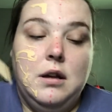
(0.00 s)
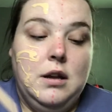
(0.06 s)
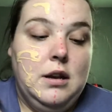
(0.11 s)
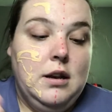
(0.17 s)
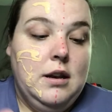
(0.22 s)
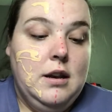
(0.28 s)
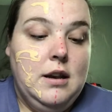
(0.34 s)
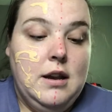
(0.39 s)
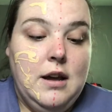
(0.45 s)

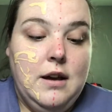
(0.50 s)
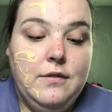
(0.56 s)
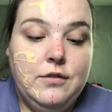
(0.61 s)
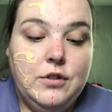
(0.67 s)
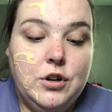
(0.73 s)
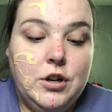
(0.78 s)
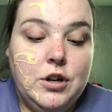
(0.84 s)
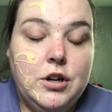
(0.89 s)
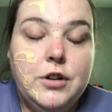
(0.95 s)

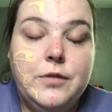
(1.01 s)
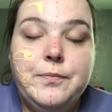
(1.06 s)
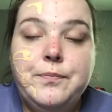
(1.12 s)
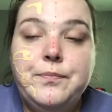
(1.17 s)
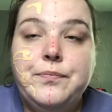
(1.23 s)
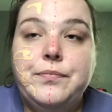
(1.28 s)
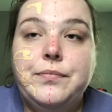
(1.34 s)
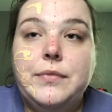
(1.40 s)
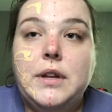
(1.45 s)
Never
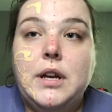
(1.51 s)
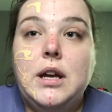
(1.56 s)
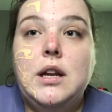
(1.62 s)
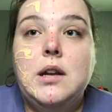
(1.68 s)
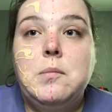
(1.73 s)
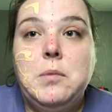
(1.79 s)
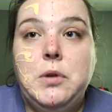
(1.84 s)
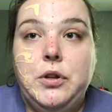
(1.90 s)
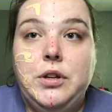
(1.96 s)
in a
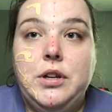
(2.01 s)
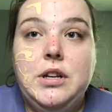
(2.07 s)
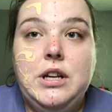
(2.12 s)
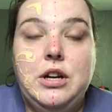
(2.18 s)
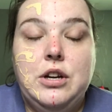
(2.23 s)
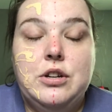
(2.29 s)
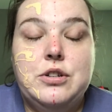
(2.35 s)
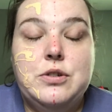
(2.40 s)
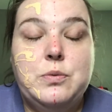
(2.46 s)
million
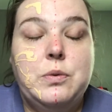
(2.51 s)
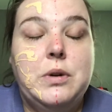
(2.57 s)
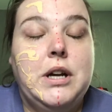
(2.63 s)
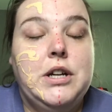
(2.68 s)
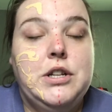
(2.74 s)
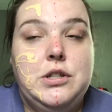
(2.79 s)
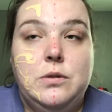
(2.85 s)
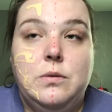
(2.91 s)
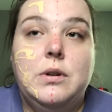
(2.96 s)
years would I
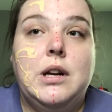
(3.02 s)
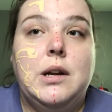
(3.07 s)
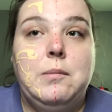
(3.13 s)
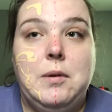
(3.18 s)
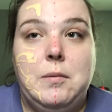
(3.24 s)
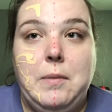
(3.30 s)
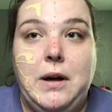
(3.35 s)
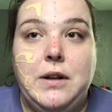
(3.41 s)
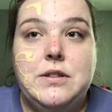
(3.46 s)
do what I'm
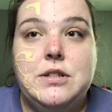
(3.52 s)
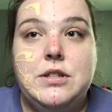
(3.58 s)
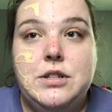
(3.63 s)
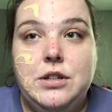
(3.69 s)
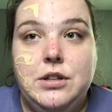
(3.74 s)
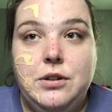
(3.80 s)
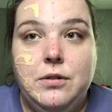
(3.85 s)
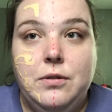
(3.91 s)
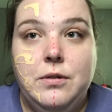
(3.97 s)
about to
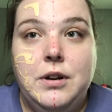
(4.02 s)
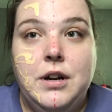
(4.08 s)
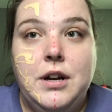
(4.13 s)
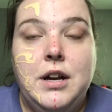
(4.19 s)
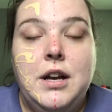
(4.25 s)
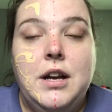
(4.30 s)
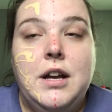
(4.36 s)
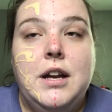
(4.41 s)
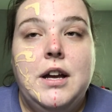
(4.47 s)
do
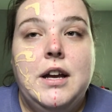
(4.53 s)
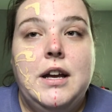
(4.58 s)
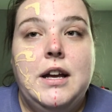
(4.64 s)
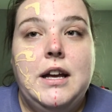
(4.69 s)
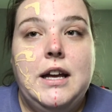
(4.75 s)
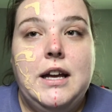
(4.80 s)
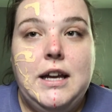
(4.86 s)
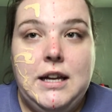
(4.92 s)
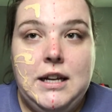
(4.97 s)

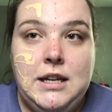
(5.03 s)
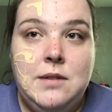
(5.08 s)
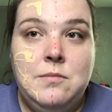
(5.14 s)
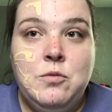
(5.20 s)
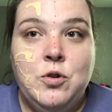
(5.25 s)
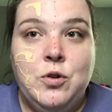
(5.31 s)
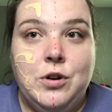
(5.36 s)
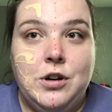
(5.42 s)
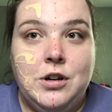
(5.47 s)

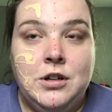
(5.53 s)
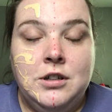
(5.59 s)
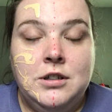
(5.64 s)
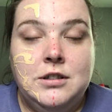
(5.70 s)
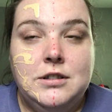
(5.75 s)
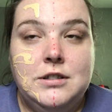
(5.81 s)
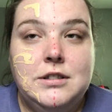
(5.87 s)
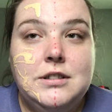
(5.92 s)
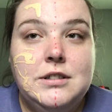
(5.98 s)
anymore,
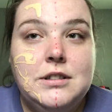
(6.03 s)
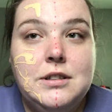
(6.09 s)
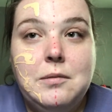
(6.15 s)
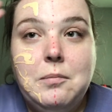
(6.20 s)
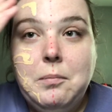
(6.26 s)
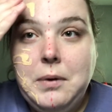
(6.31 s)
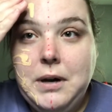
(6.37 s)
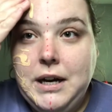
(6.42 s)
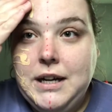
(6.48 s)

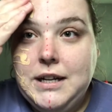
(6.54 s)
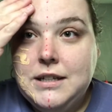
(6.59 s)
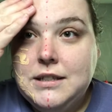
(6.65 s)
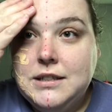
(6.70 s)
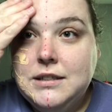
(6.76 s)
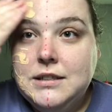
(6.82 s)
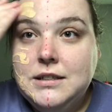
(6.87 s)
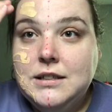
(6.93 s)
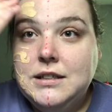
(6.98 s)
but
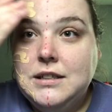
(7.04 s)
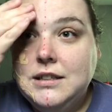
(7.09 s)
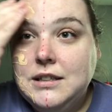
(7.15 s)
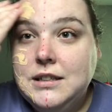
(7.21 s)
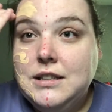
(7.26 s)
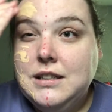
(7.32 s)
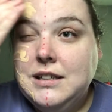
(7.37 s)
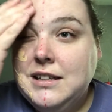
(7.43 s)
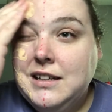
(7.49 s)

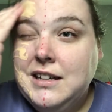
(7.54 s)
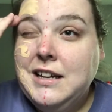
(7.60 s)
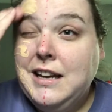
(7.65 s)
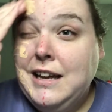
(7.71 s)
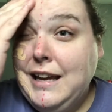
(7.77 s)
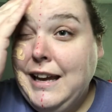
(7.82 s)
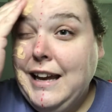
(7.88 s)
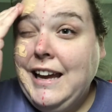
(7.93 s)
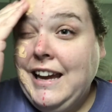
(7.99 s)

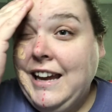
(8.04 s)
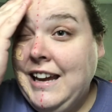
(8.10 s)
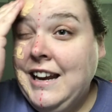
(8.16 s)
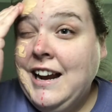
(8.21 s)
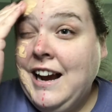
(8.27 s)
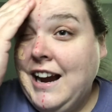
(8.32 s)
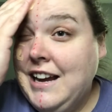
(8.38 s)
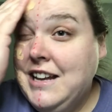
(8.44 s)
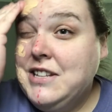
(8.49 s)
in
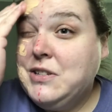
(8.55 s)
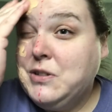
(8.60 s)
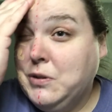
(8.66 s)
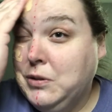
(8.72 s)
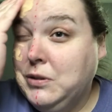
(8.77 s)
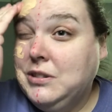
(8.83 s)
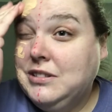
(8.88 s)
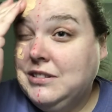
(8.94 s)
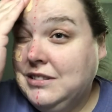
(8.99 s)
high
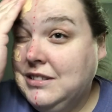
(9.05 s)
school,